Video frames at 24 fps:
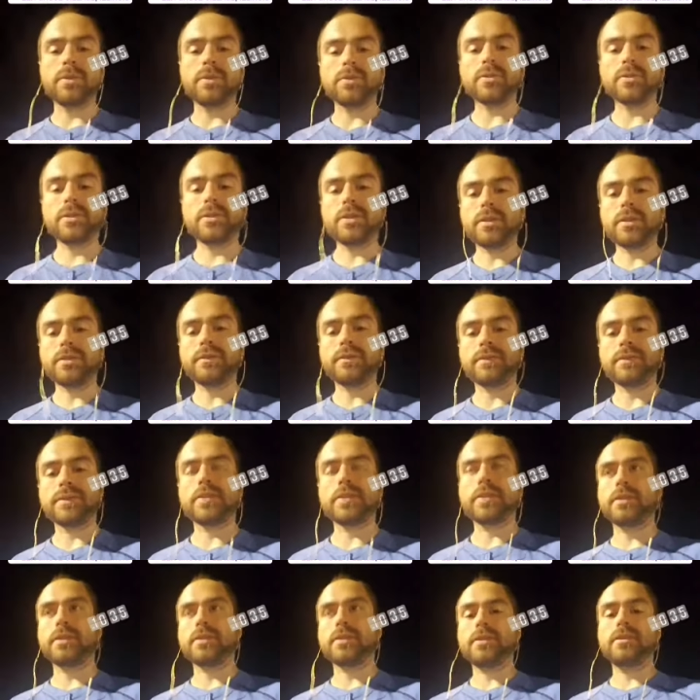Spiritual Laws
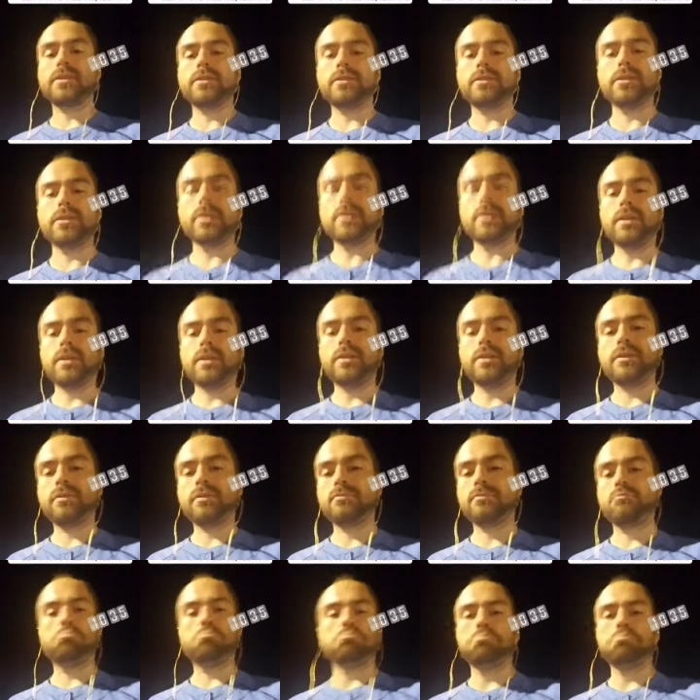of Success,
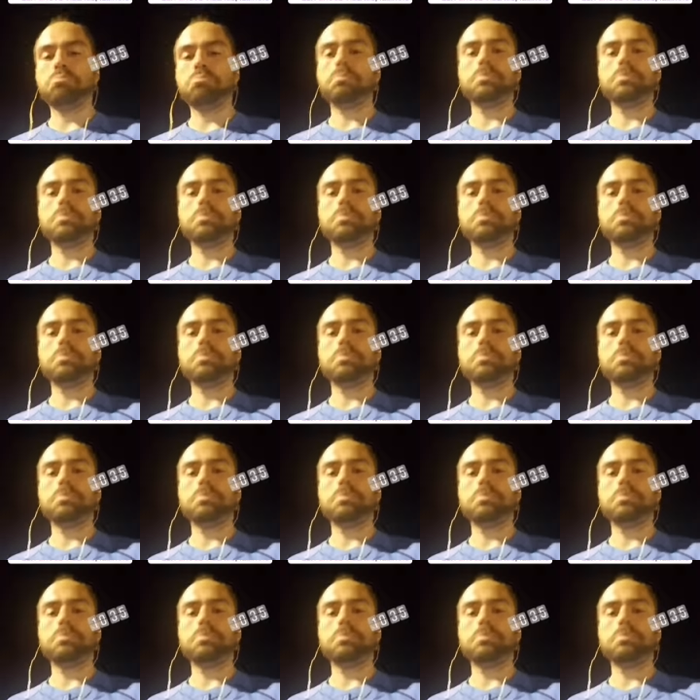and